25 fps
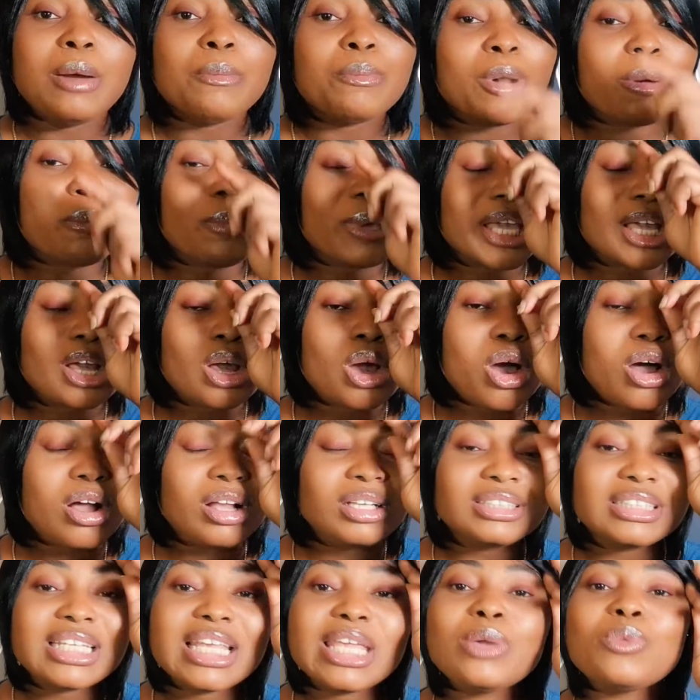But
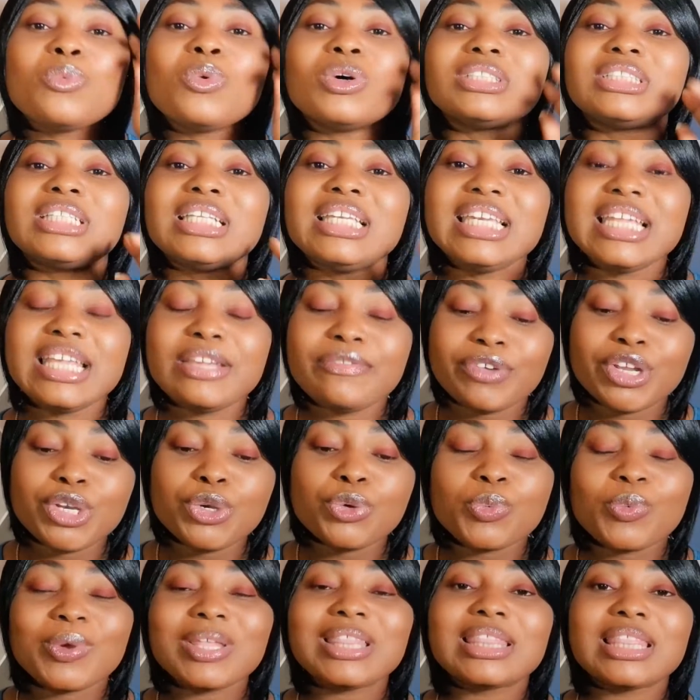because he was
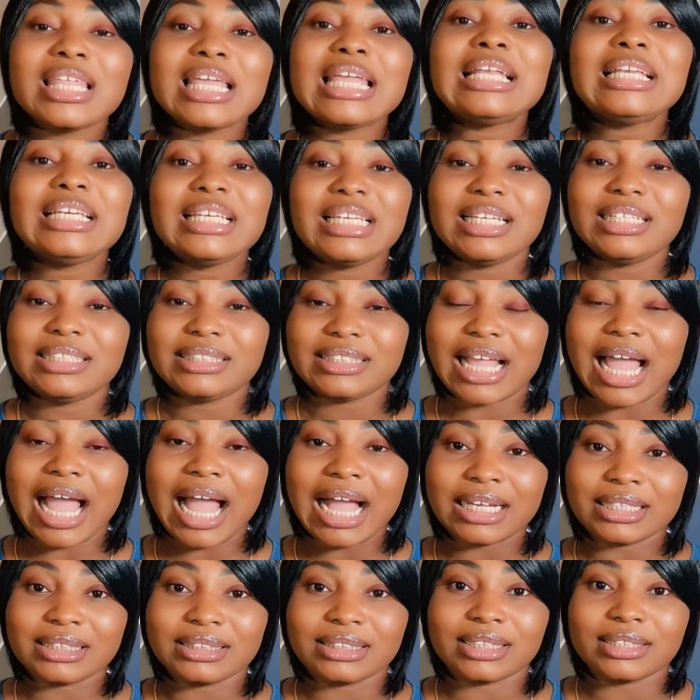living within this
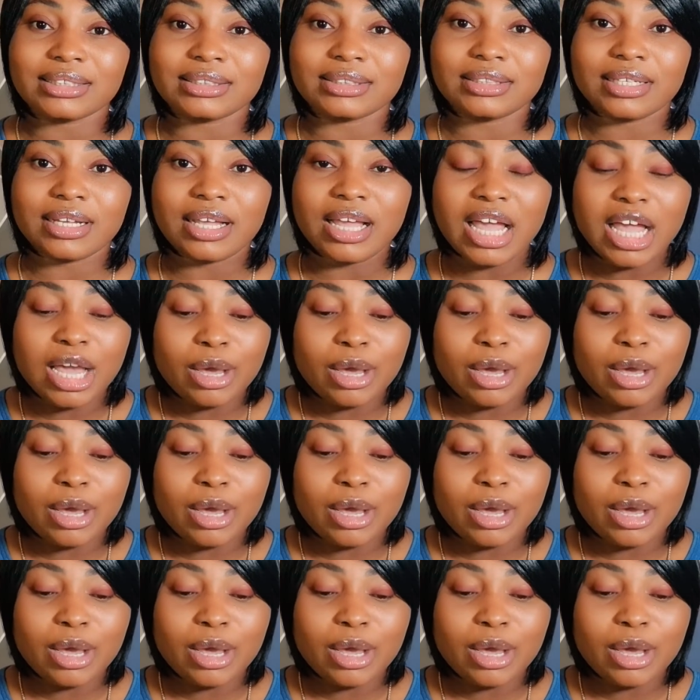access,